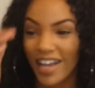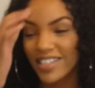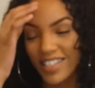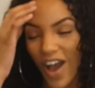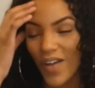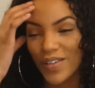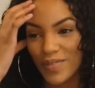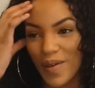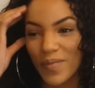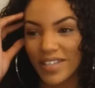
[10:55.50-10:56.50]
just always
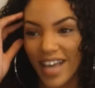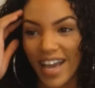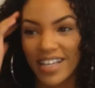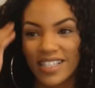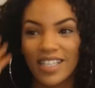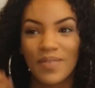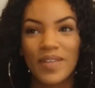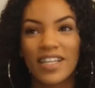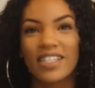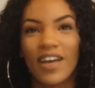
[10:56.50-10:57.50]
remember that incident
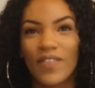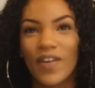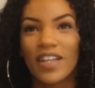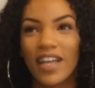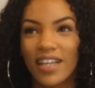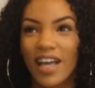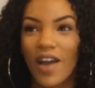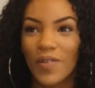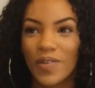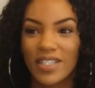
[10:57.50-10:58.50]
because I felt like
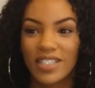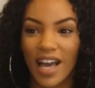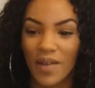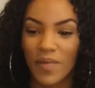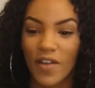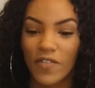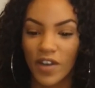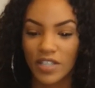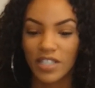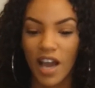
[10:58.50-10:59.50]
that was like my
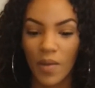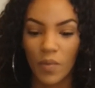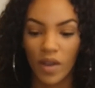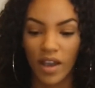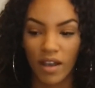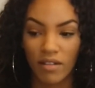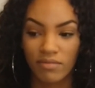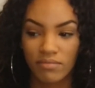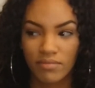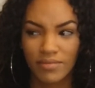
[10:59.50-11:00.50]
first time
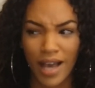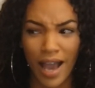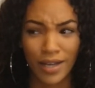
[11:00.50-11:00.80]
where I